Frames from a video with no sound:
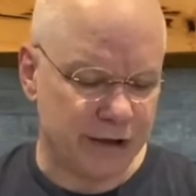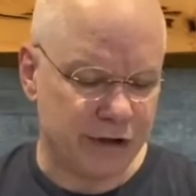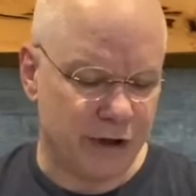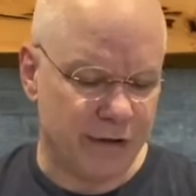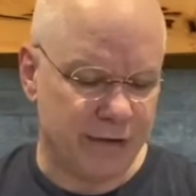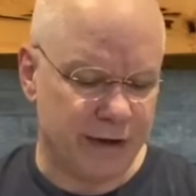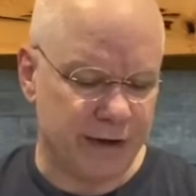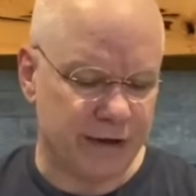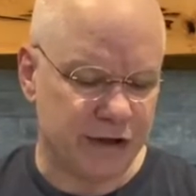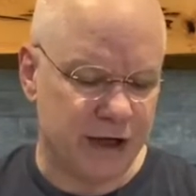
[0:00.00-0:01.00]
us all
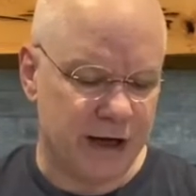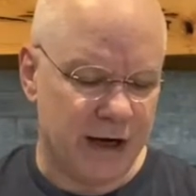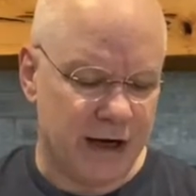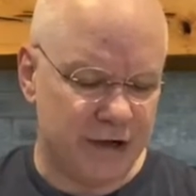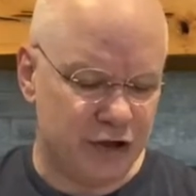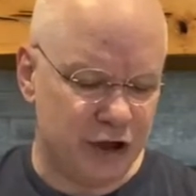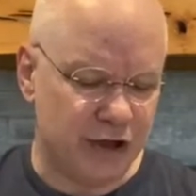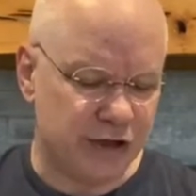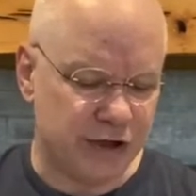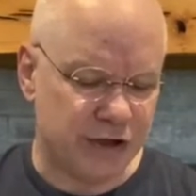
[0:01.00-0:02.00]
things. And
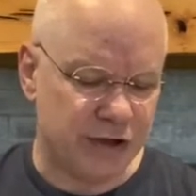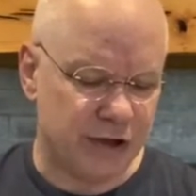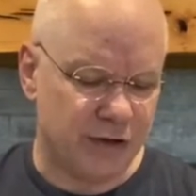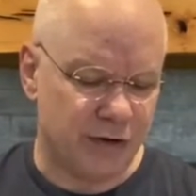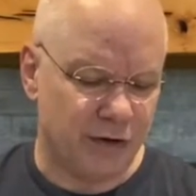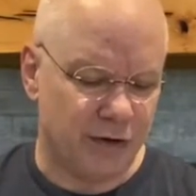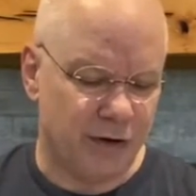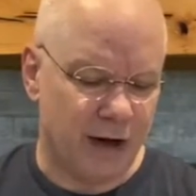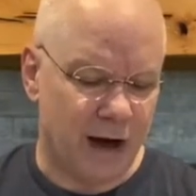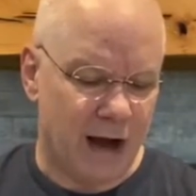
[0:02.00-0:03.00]
Jesus said to
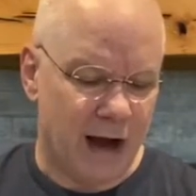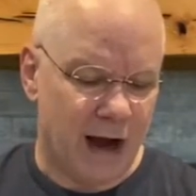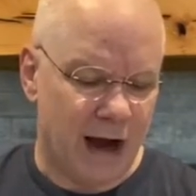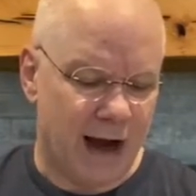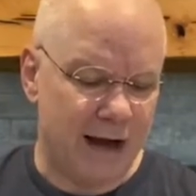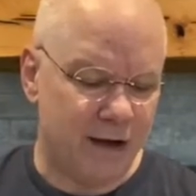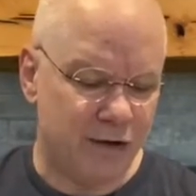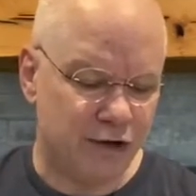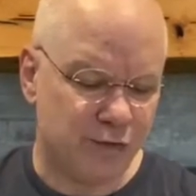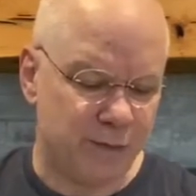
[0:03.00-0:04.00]
her, I
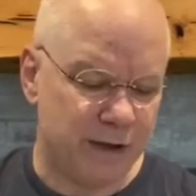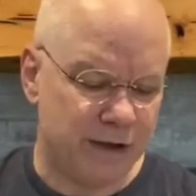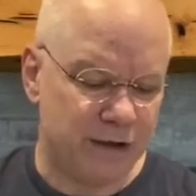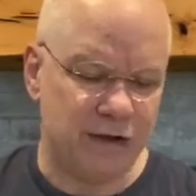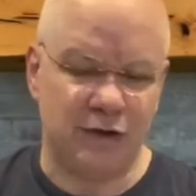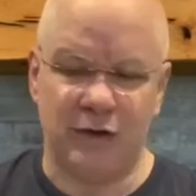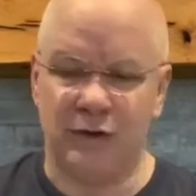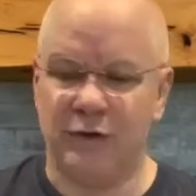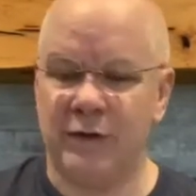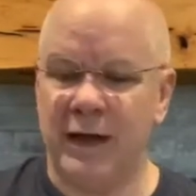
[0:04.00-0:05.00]
who speak to
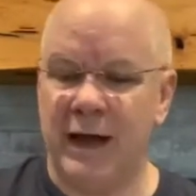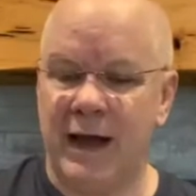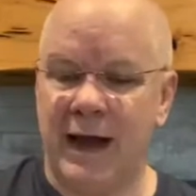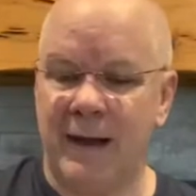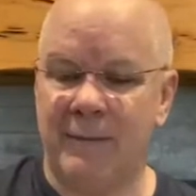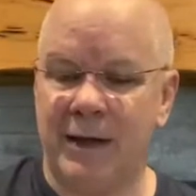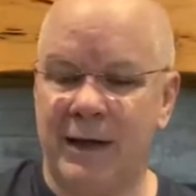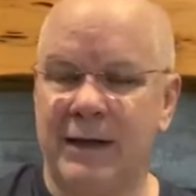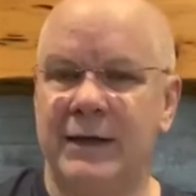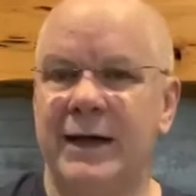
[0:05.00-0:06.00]
you am
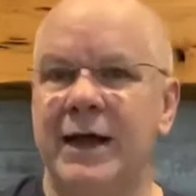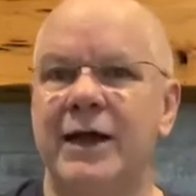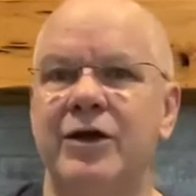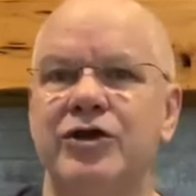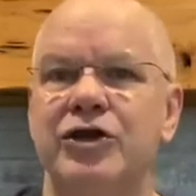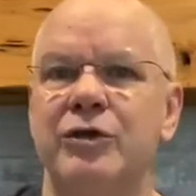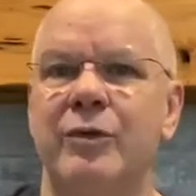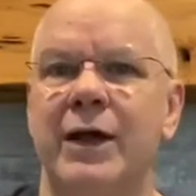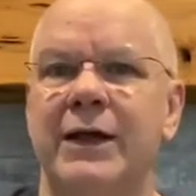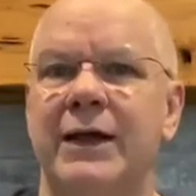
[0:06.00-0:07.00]
he. Now here she
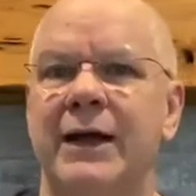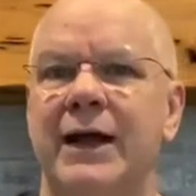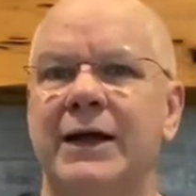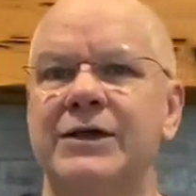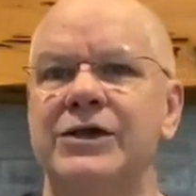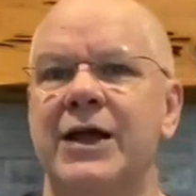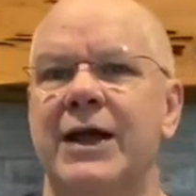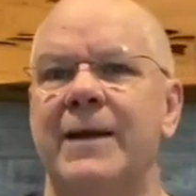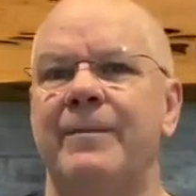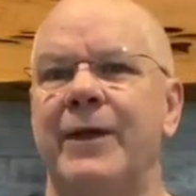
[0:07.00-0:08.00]
recognized
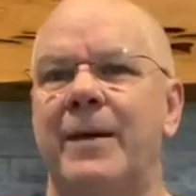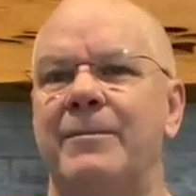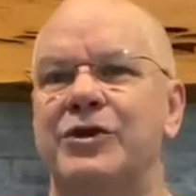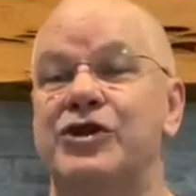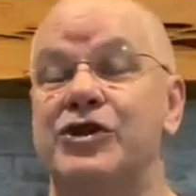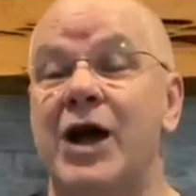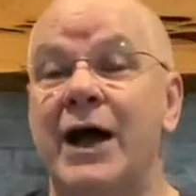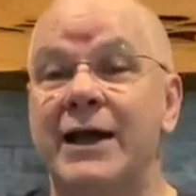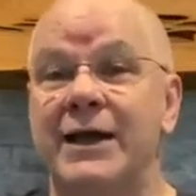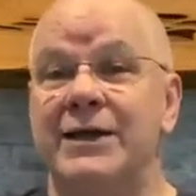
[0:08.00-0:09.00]
that
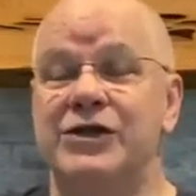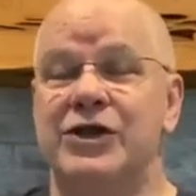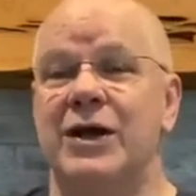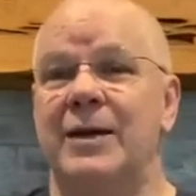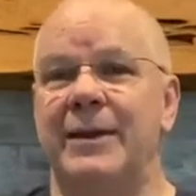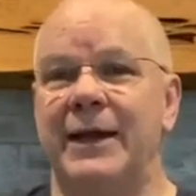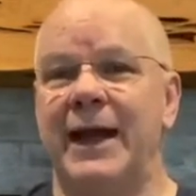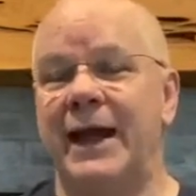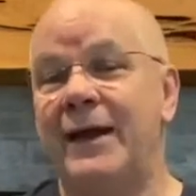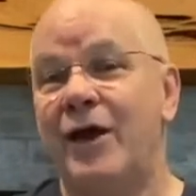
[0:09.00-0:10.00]
Messiah is coming,
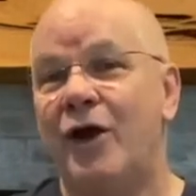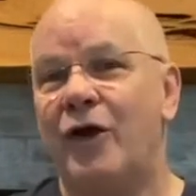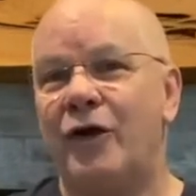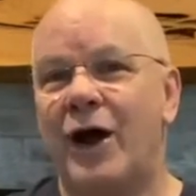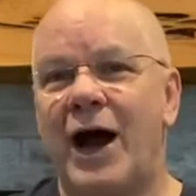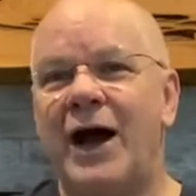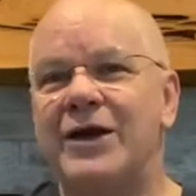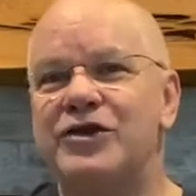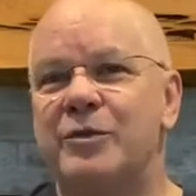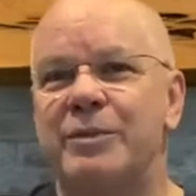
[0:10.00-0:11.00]
and her
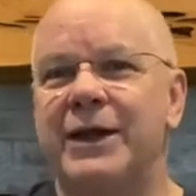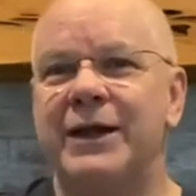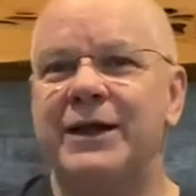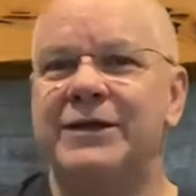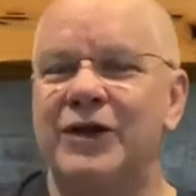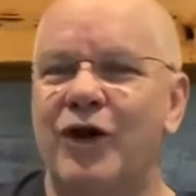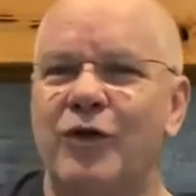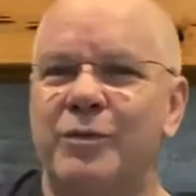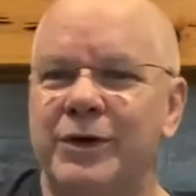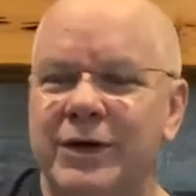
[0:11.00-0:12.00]
eyes are beginning to
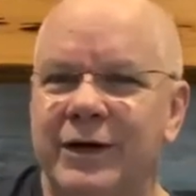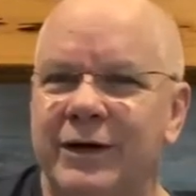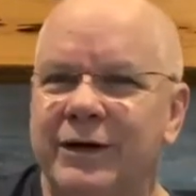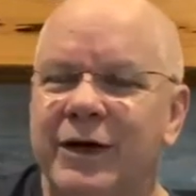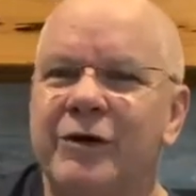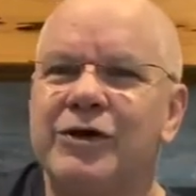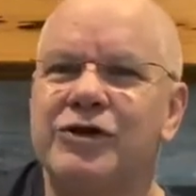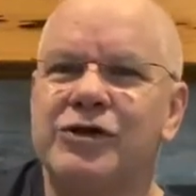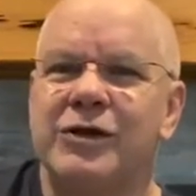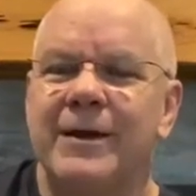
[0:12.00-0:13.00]
open here.
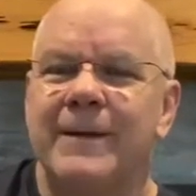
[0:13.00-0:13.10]
Notice